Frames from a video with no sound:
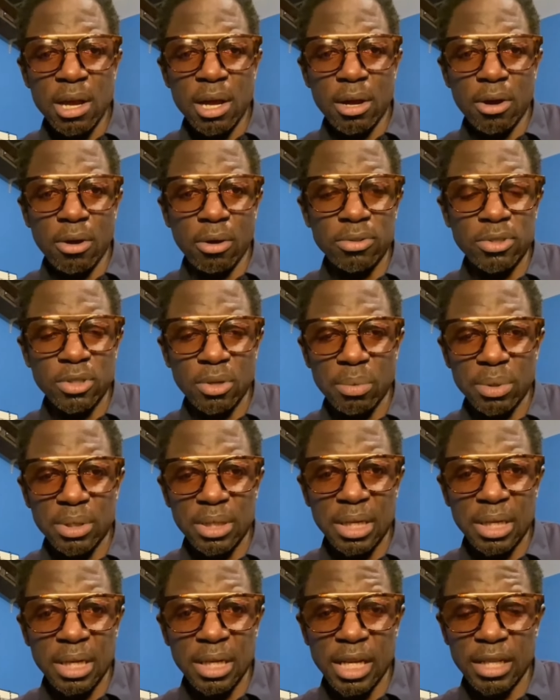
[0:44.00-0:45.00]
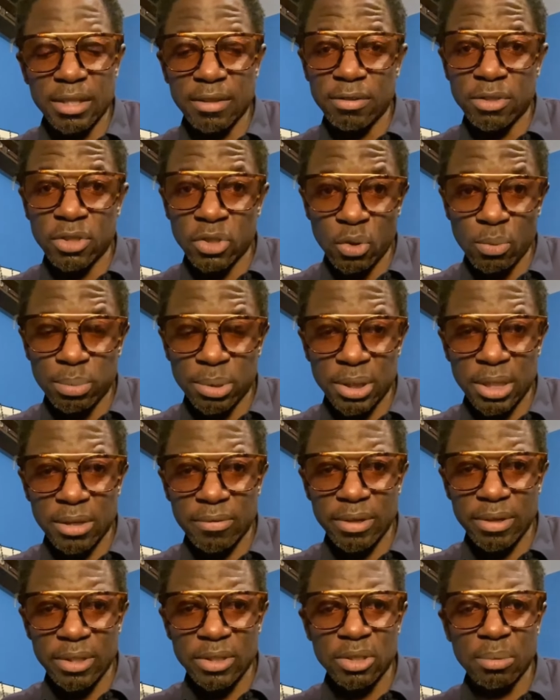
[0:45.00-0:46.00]
also with the Collective Soup
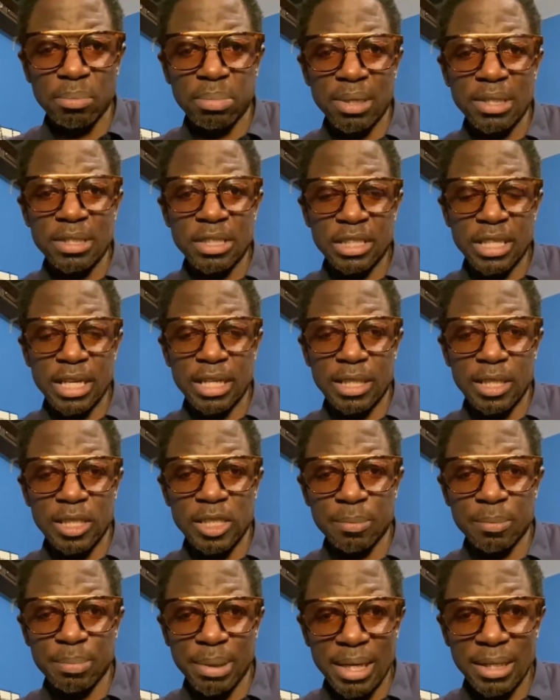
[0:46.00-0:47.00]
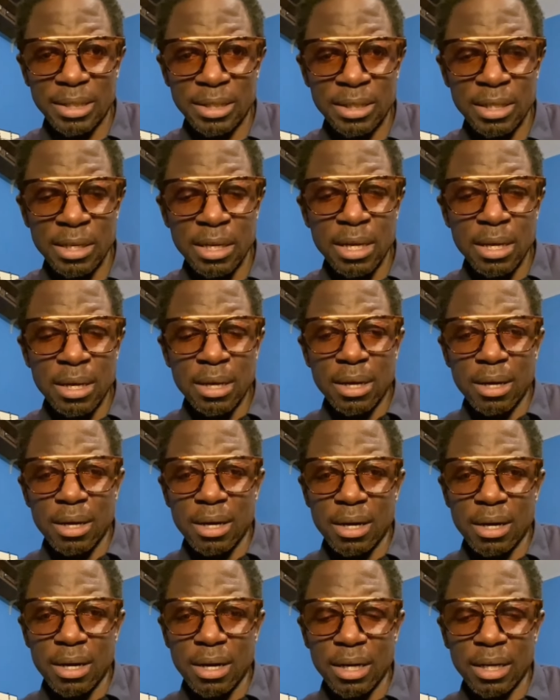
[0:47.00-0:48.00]
series, so please check this space.
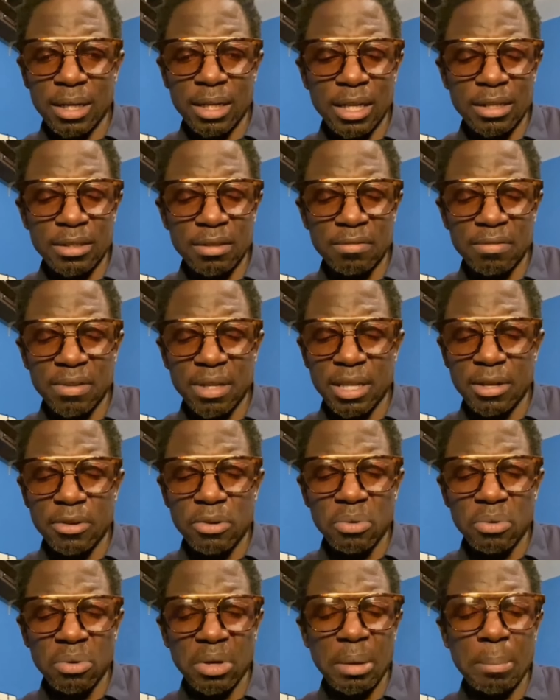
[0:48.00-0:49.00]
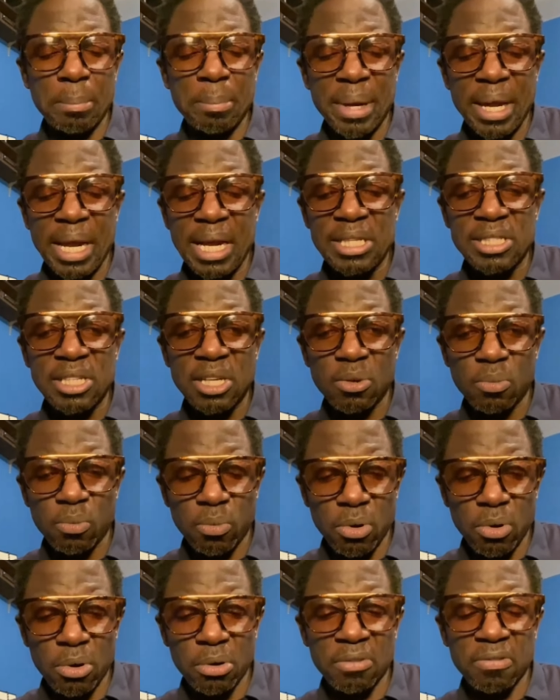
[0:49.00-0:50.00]
Uh, collectively, they're doing
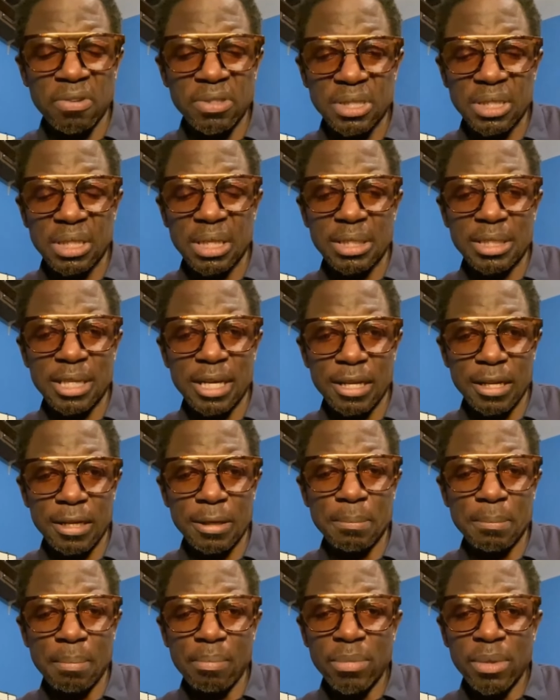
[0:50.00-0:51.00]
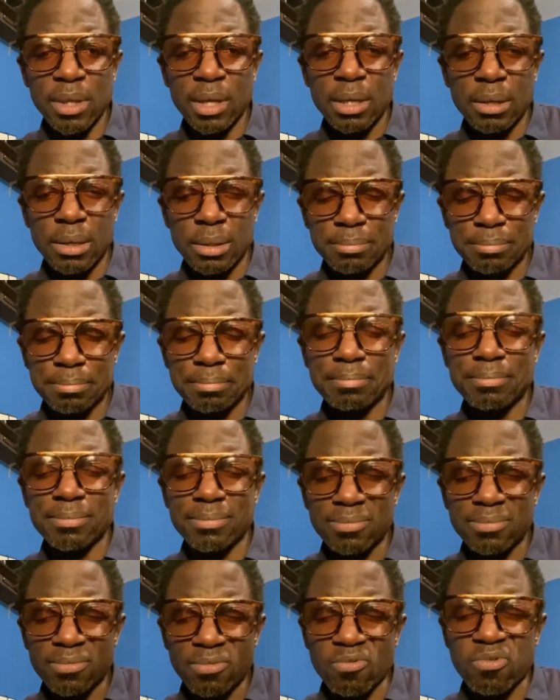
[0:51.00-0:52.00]
amazing work facilitating
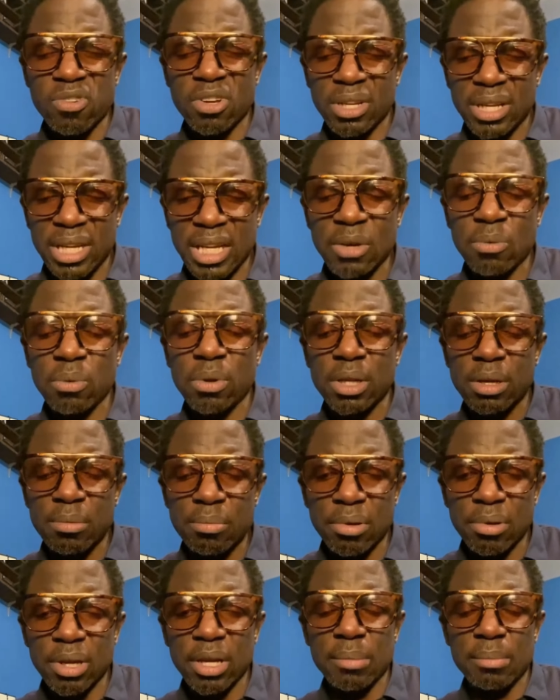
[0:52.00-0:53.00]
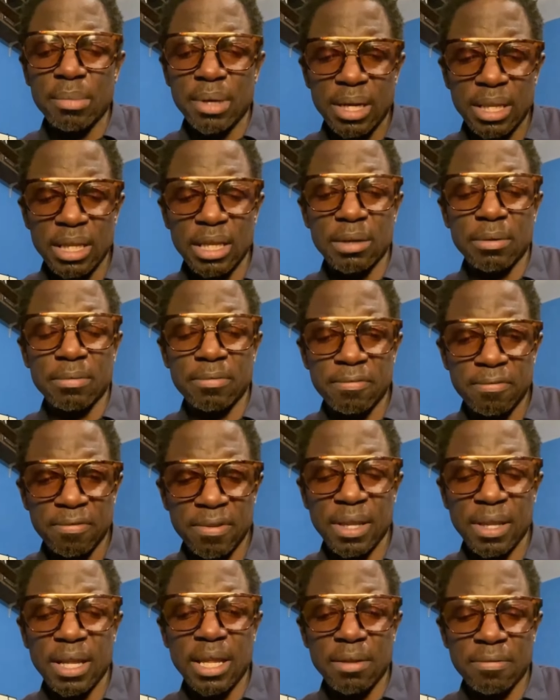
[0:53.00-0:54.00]
real equilibrium in the
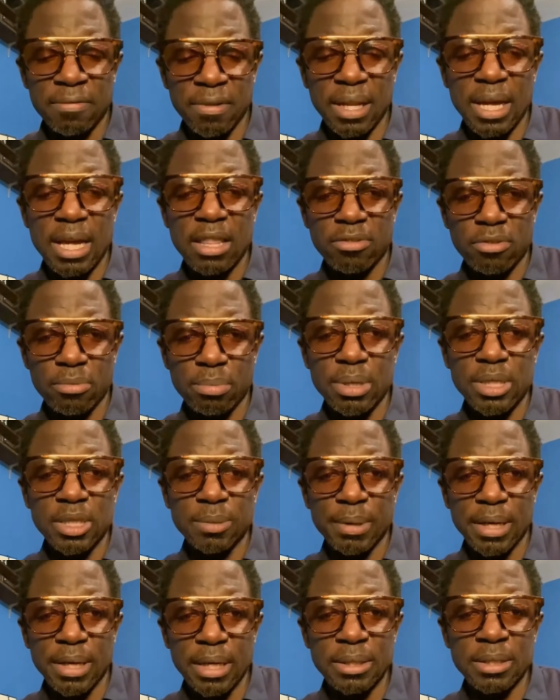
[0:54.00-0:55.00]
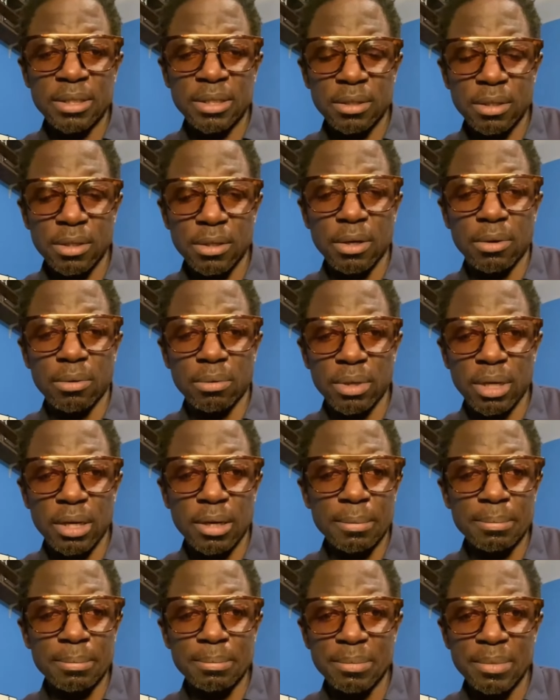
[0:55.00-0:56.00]
phila philanthropy space. You know,
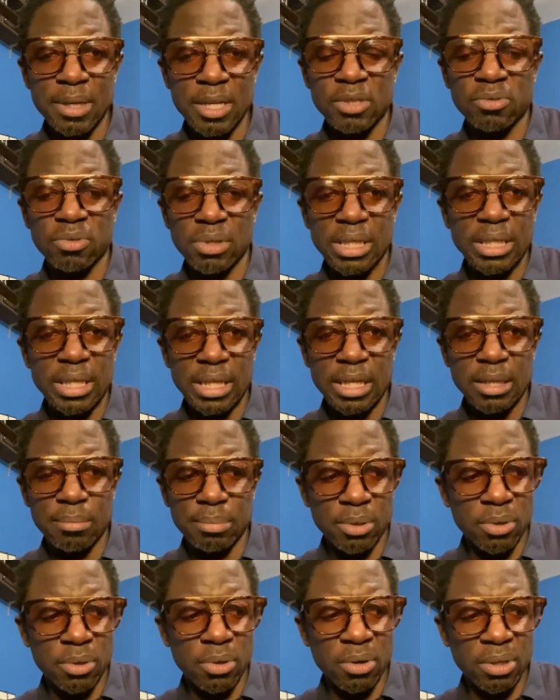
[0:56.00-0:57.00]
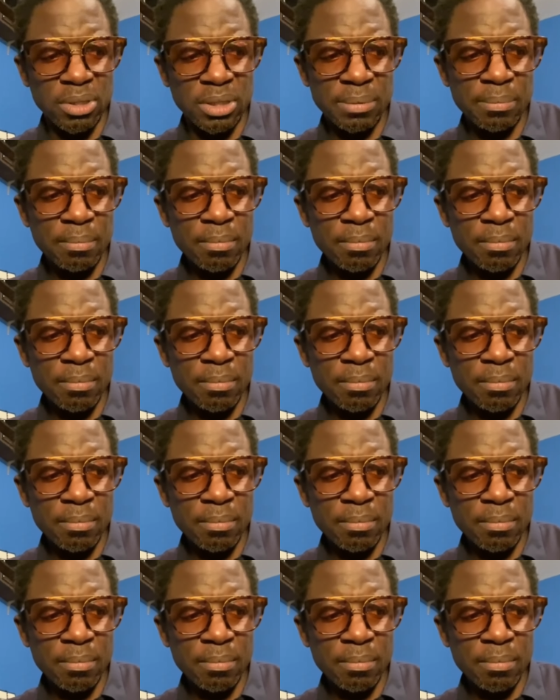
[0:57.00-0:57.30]
um, it's really needed because